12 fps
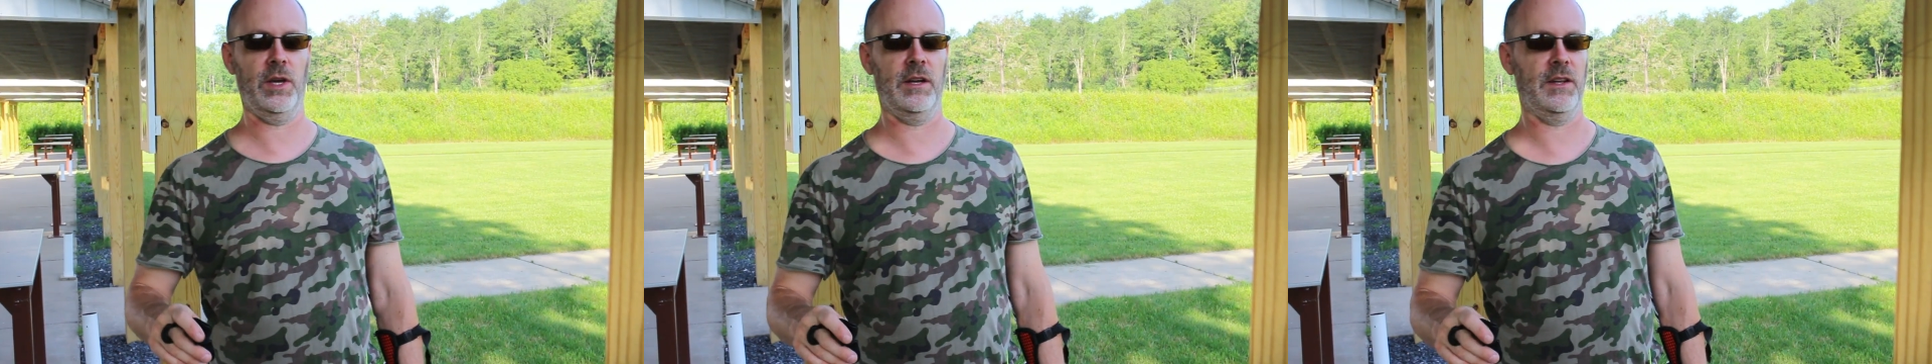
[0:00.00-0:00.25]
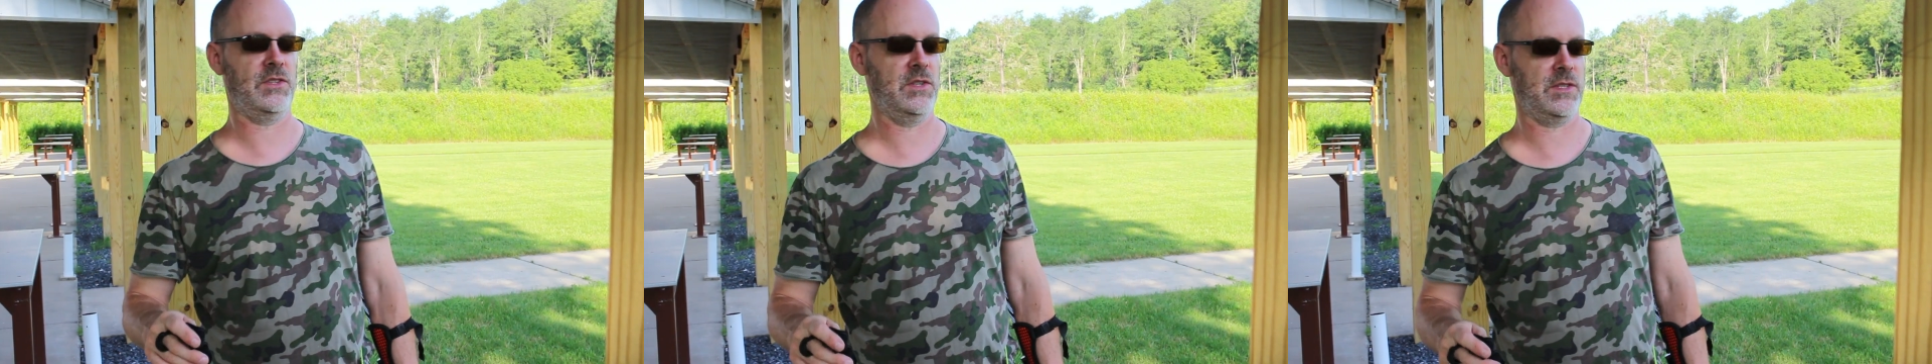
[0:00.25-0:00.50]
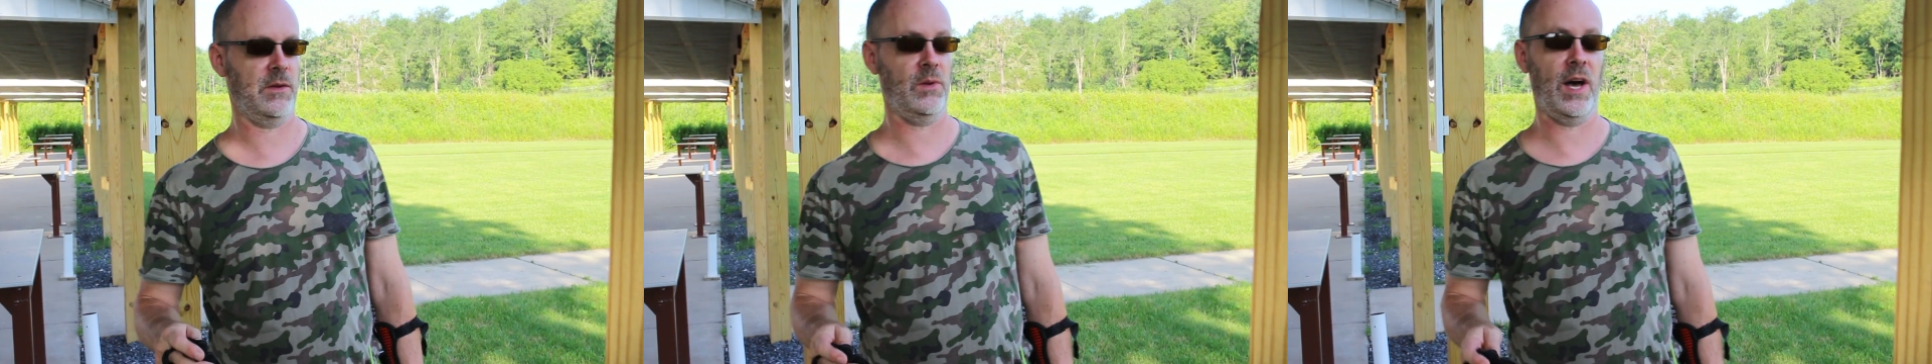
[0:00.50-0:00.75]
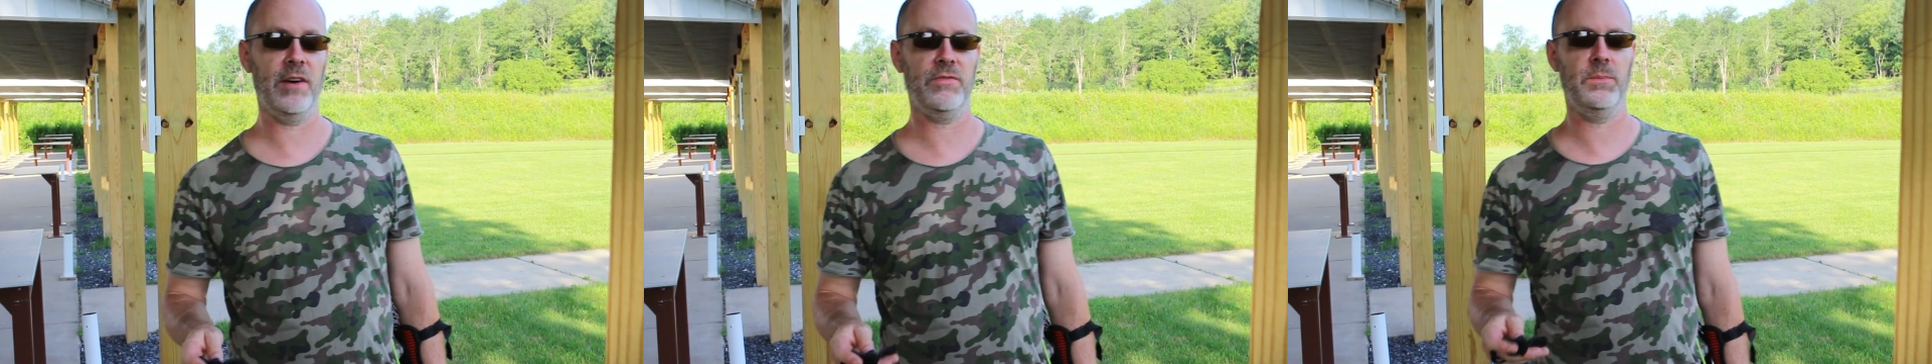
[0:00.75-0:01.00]
and it's just a
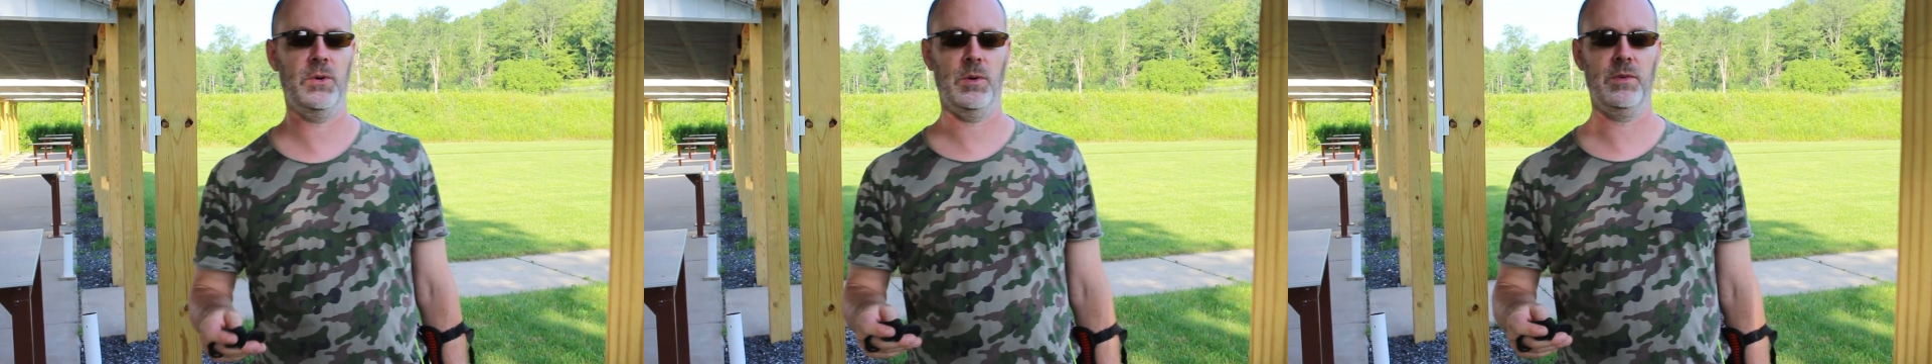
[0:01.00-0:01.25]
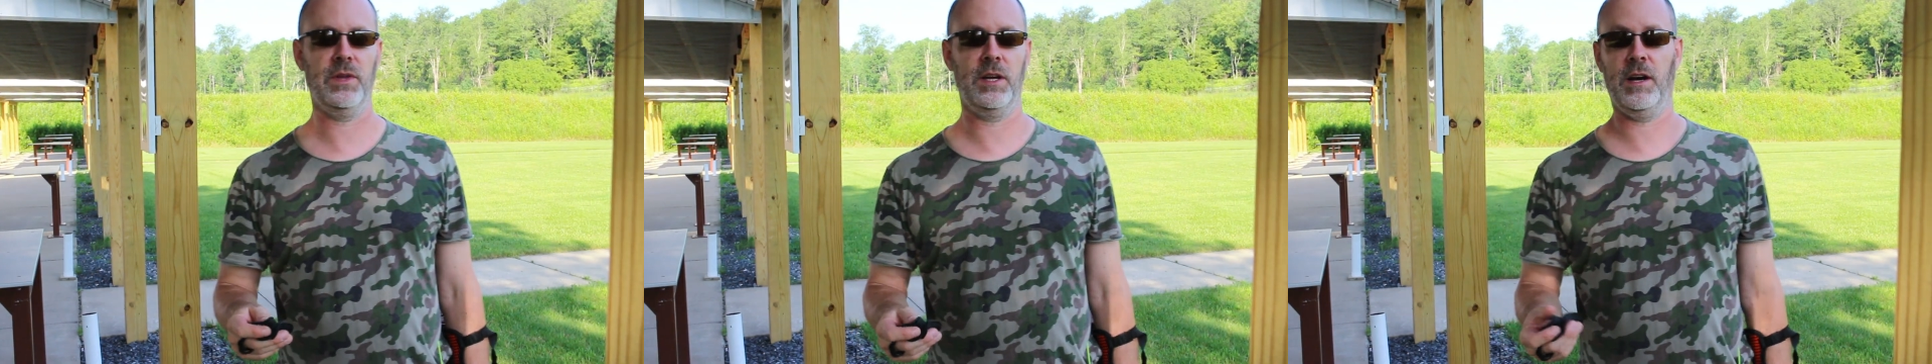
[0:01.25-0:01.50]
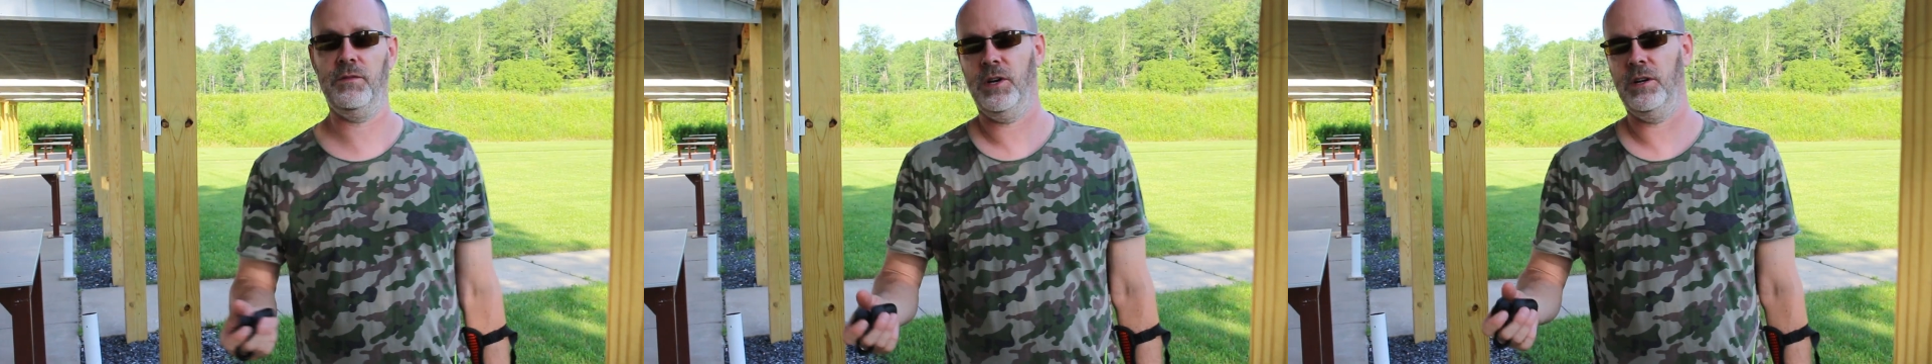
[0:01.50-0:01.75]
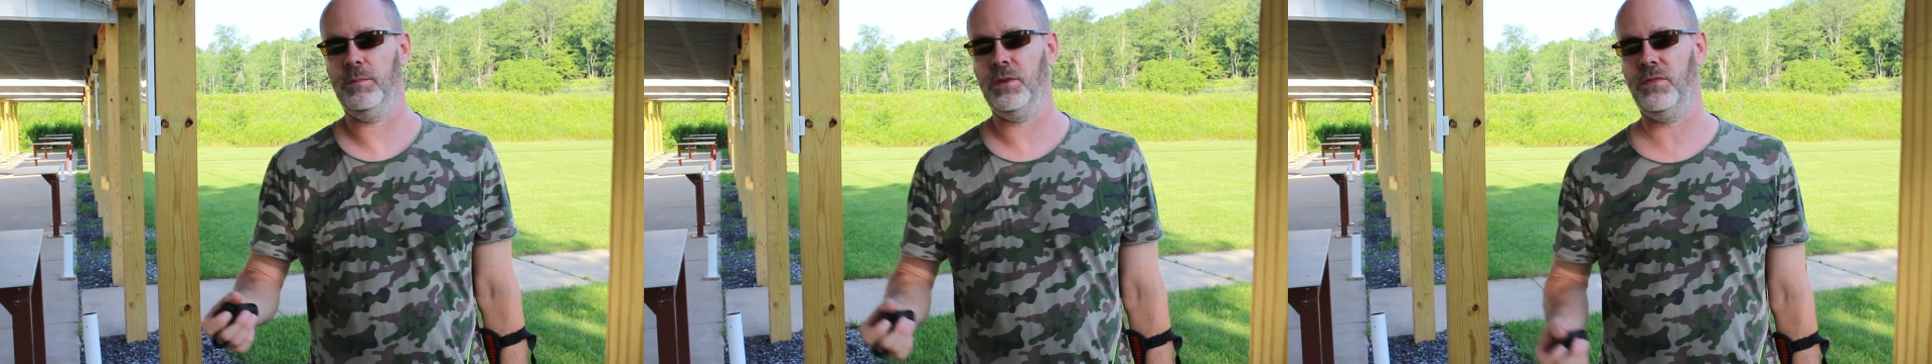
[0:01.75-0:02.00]
laughable thing. I've
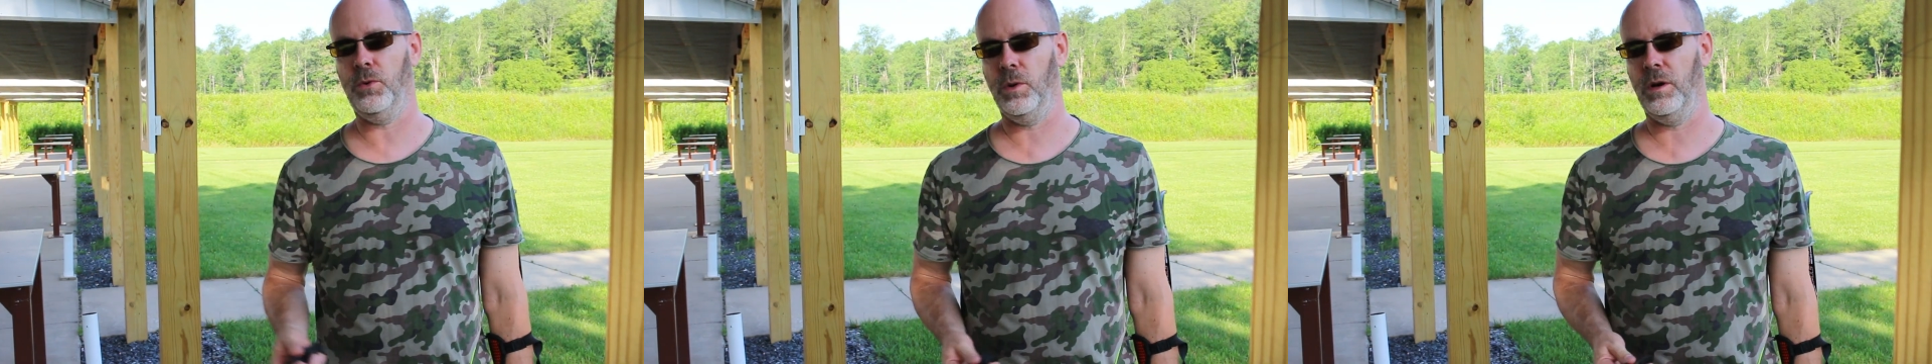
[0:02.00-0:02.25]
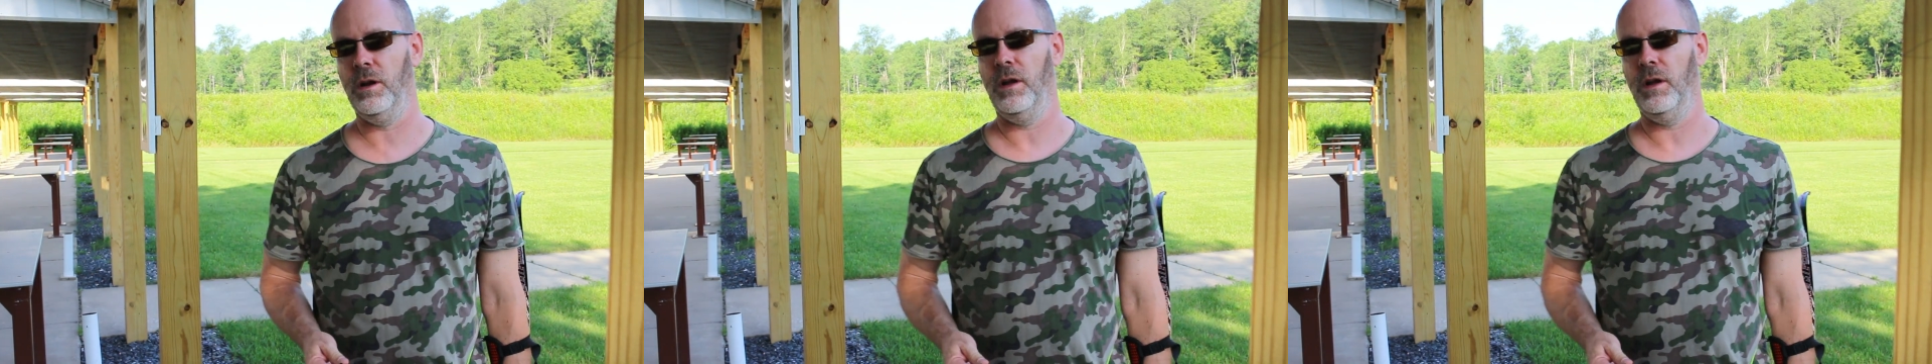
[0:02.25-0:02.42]
done it before.